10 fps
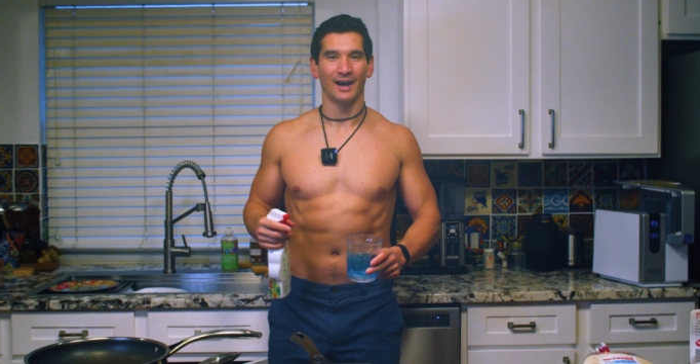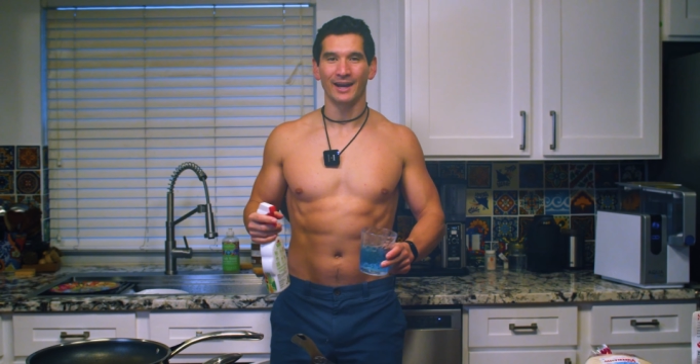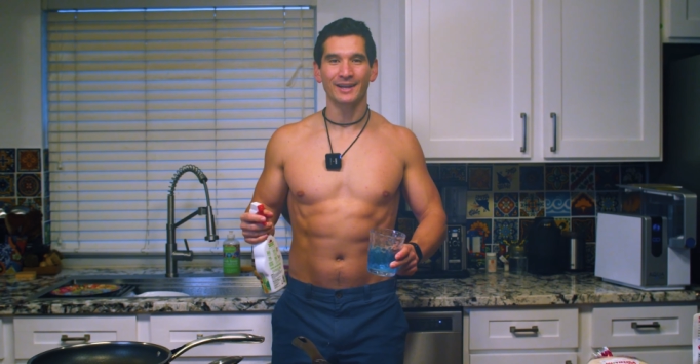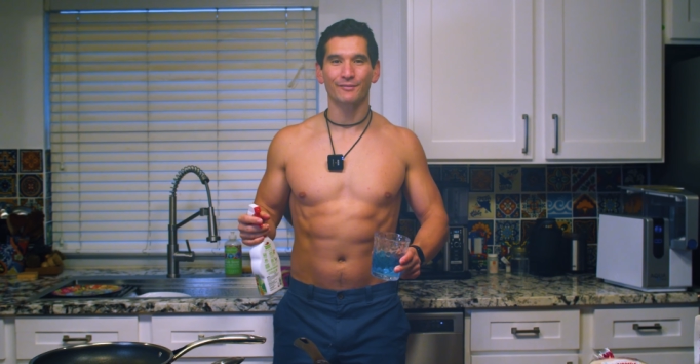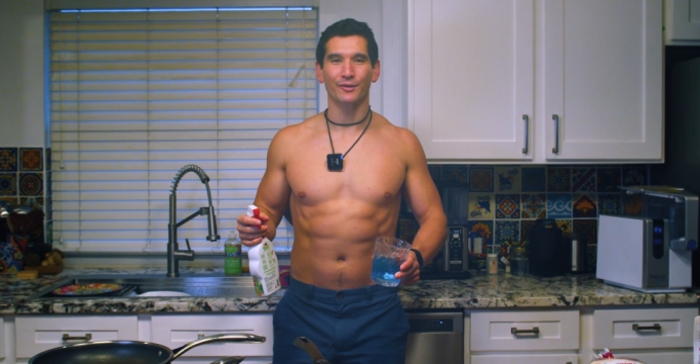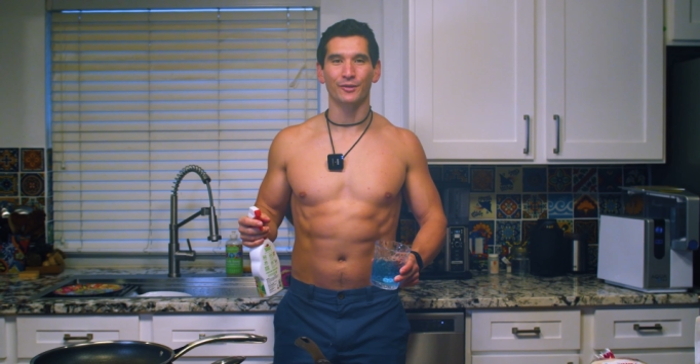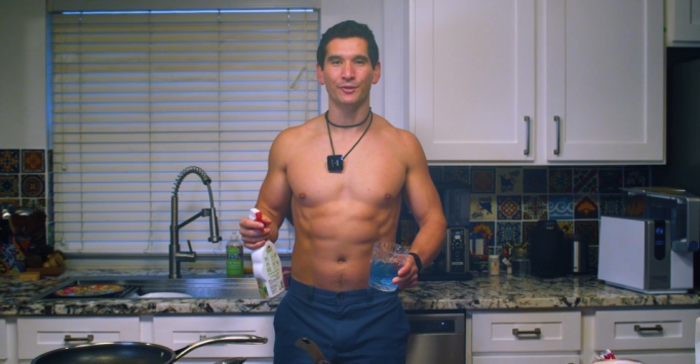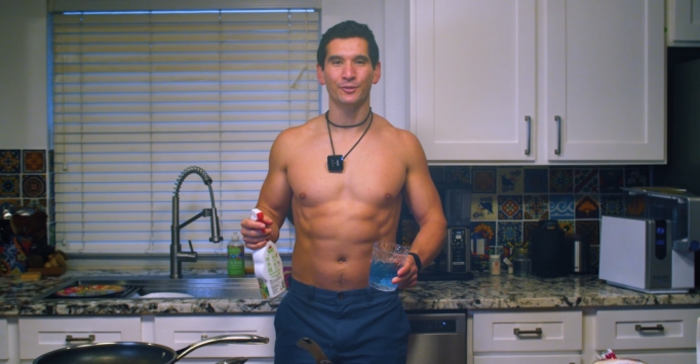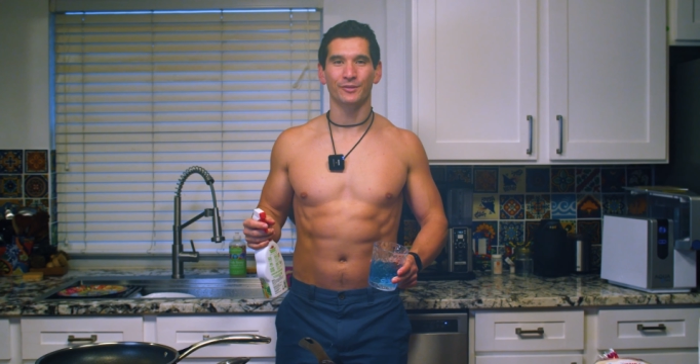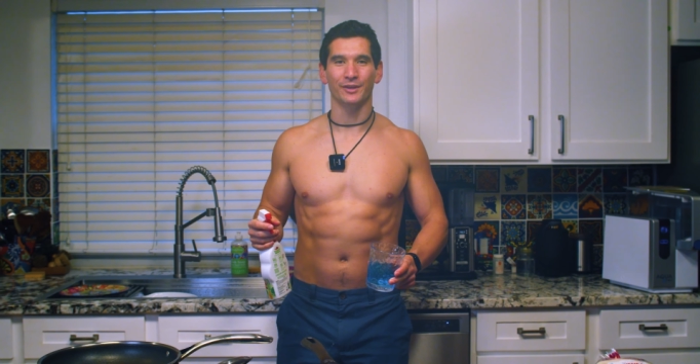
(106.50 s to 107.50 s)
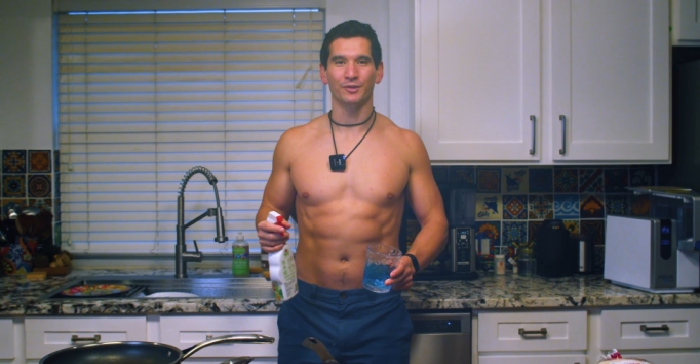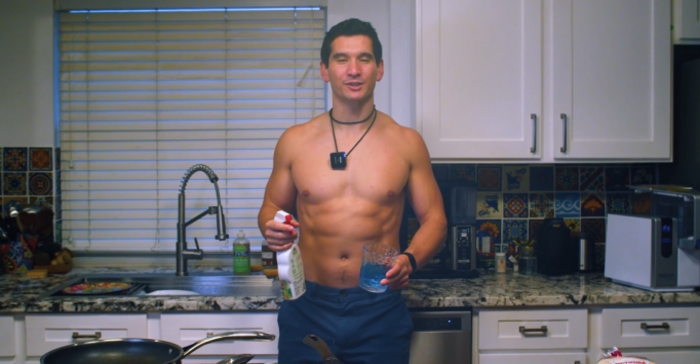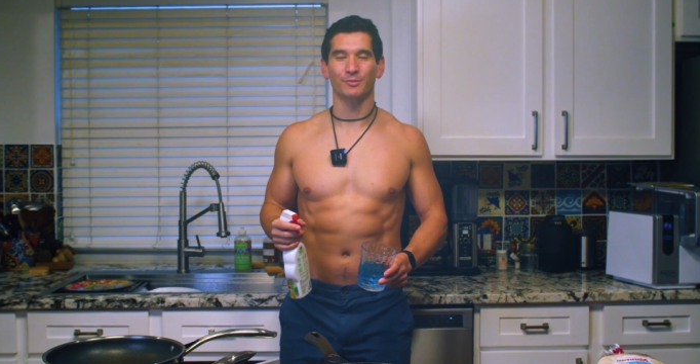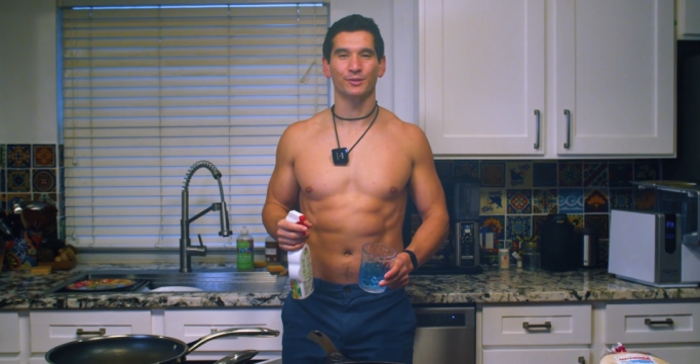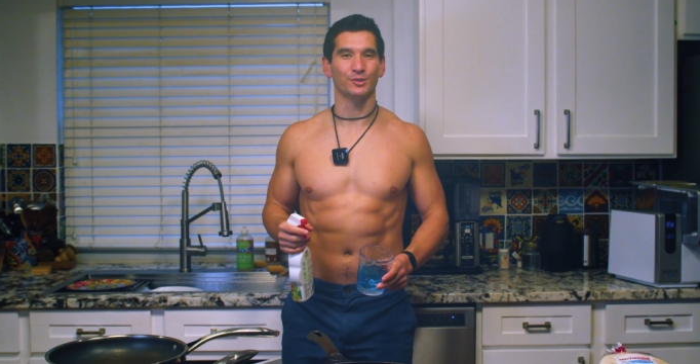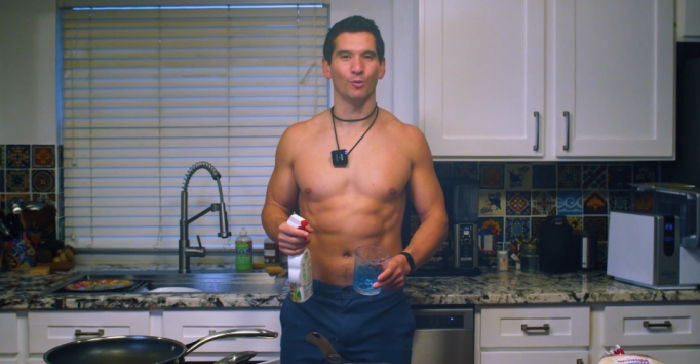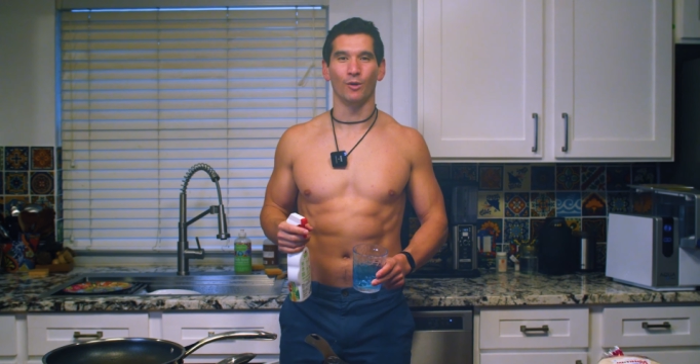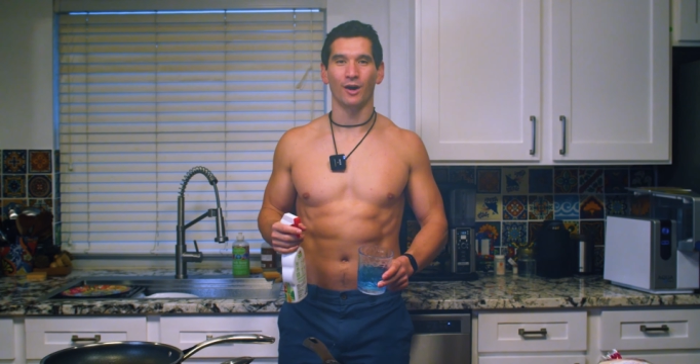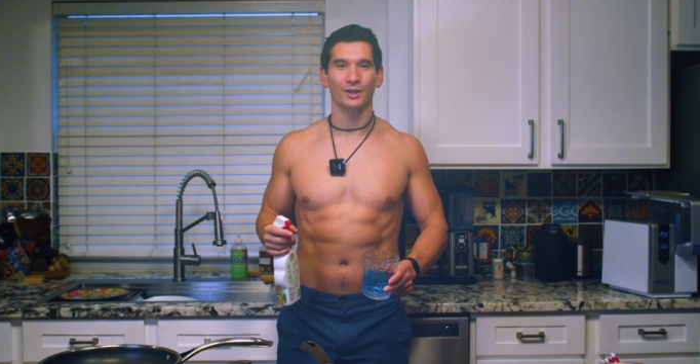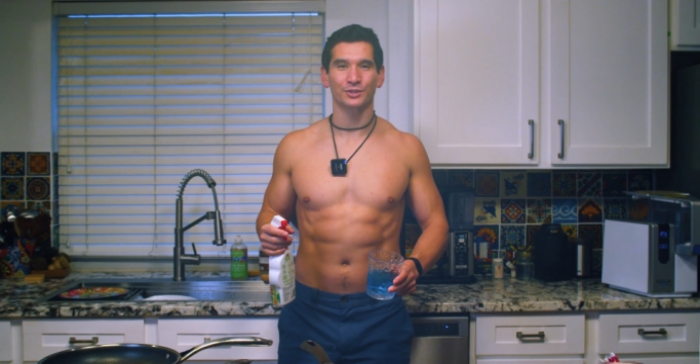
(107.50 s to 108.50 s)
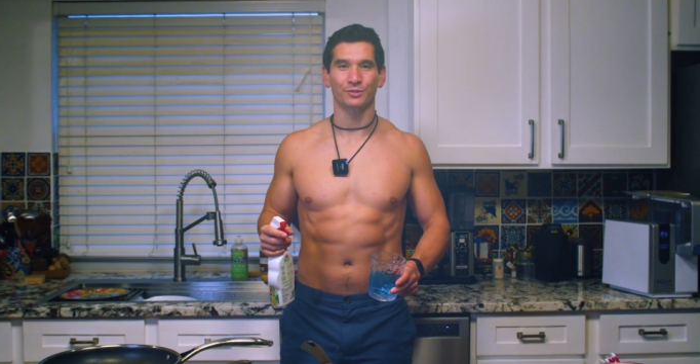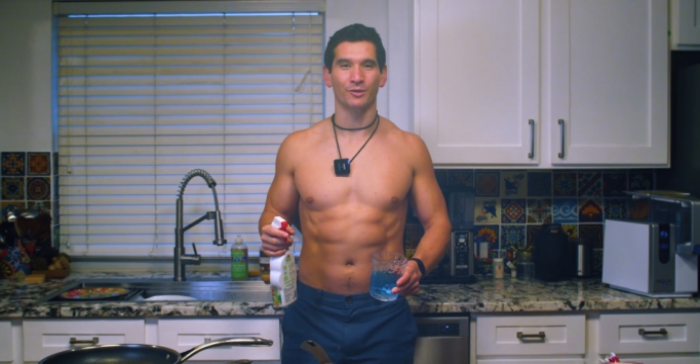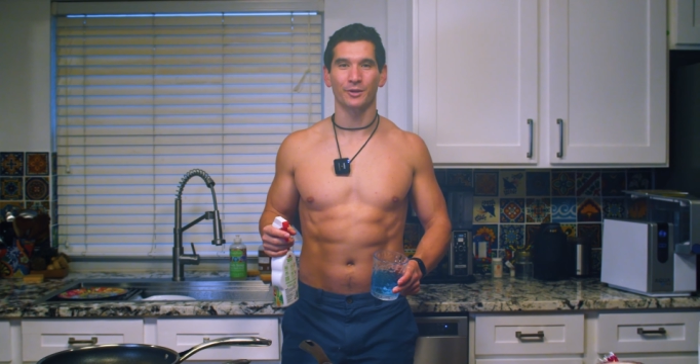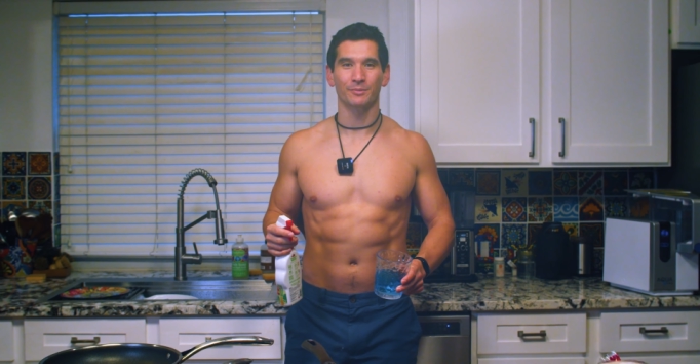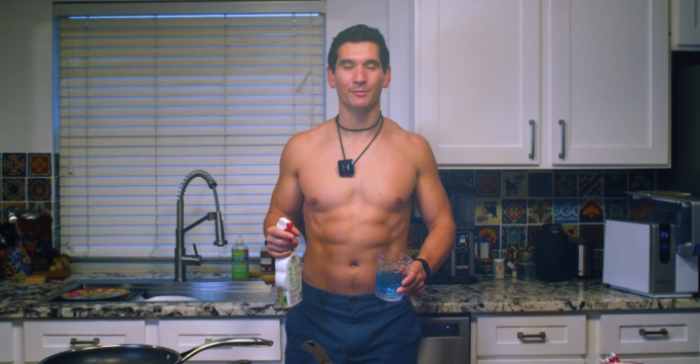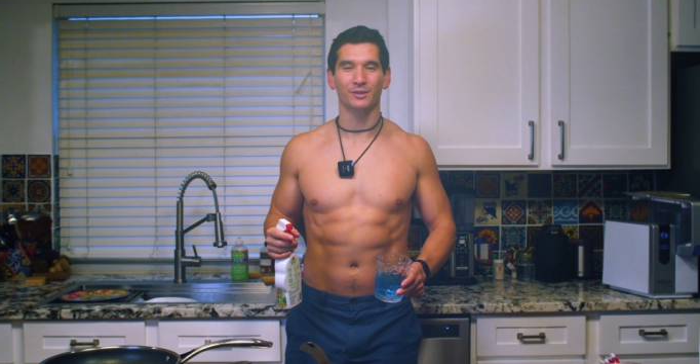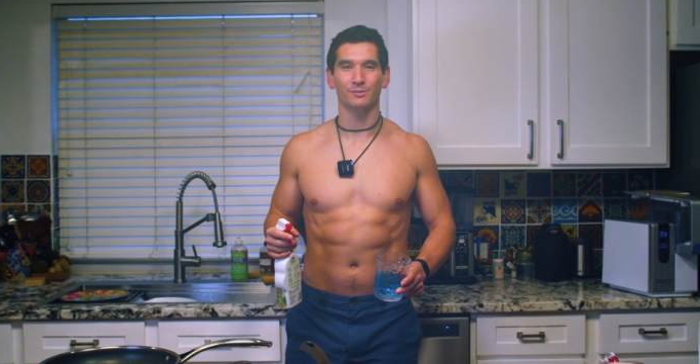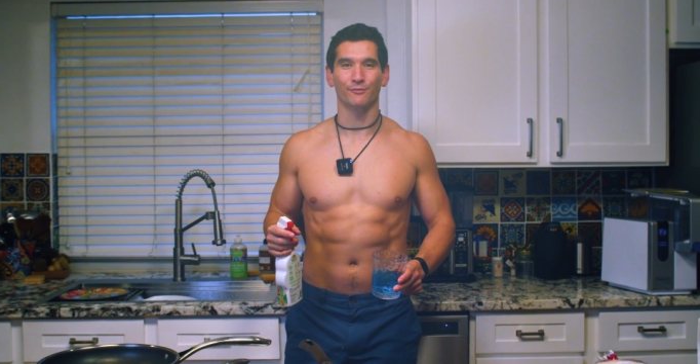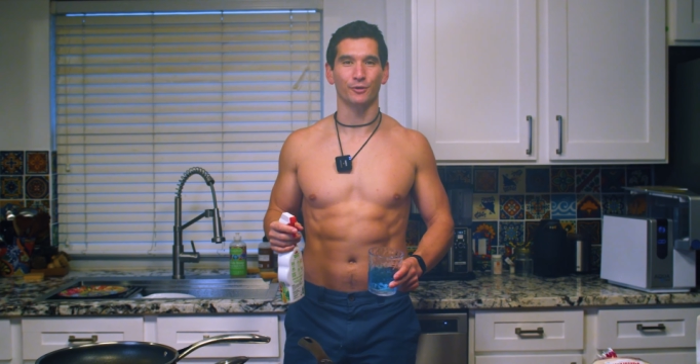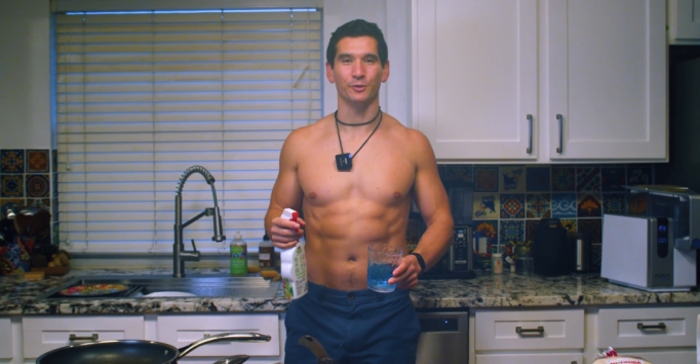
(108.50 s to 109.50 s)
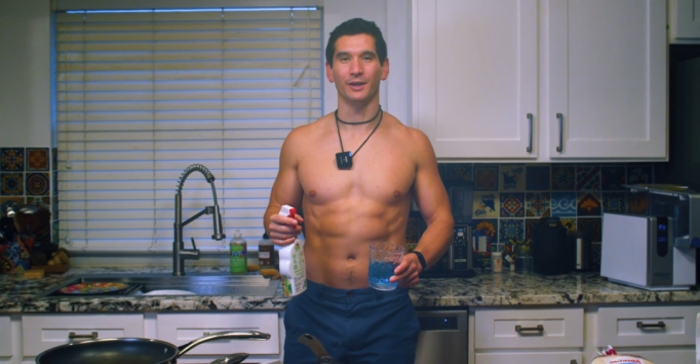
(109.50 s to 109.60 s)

I never knew that you're supposed to wash serrano peppers before you